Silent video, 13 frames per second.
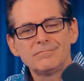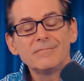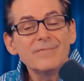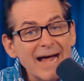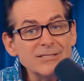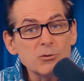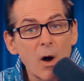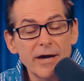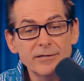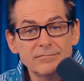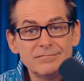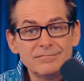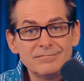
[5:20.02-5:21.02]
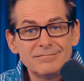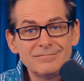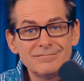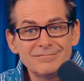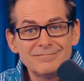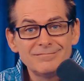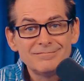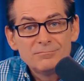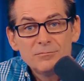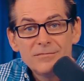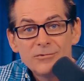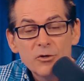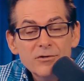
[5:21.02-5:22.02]
That's why.
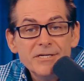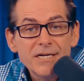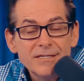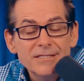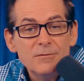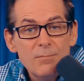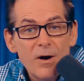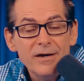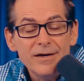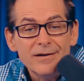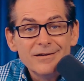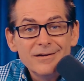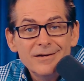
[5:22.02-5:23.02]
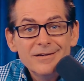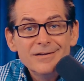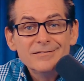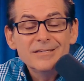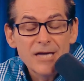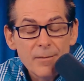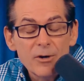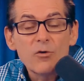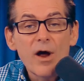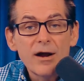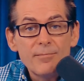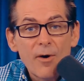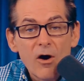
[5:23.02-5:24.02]
They're addicted to money. The
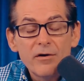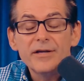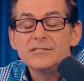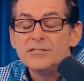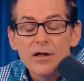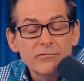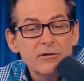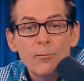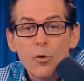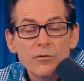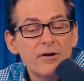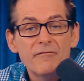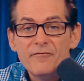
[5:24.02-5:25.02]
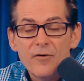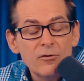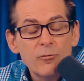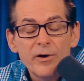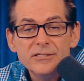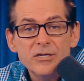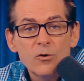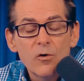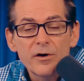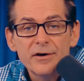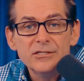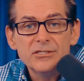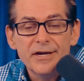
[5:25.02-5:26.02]
Democratic Party is nothing more than a fundraising
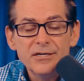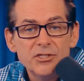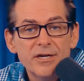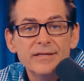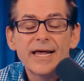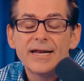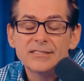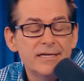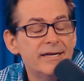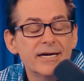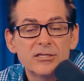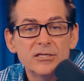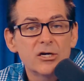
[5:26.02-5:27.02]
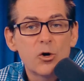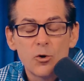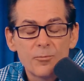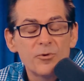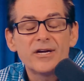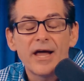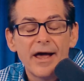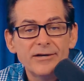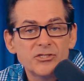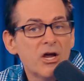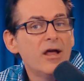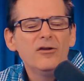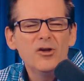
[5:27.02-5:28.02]
organization, and that it's addicted to corporate cash.
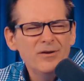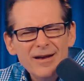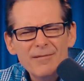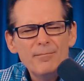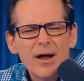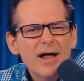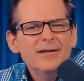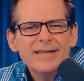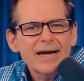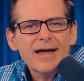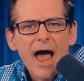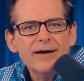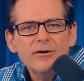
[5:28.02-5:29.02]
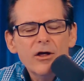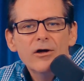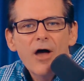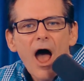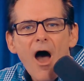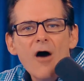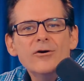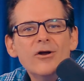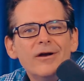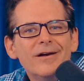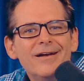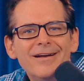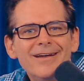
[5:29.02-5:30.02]
You need a that guy. How
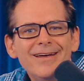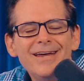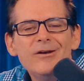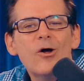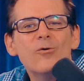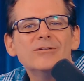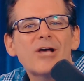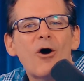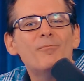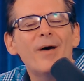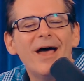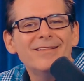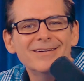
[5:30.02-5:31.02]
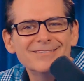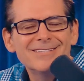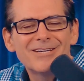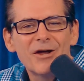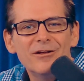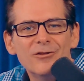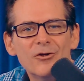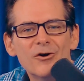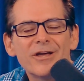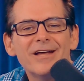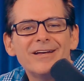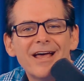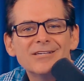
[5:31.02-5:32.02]
he knows how bad this is going to look,
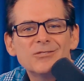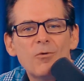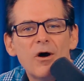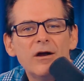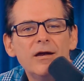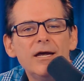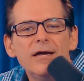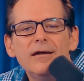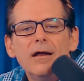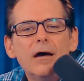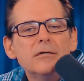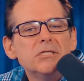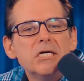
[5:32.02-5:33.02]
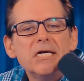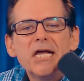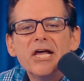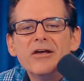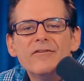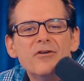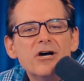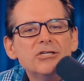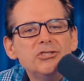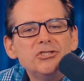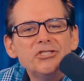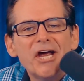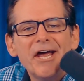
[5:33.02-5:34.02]
and guess what? He doesn't give a
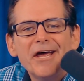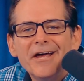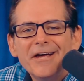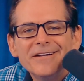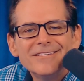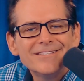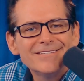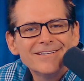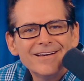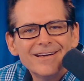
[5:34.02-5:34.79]
shit.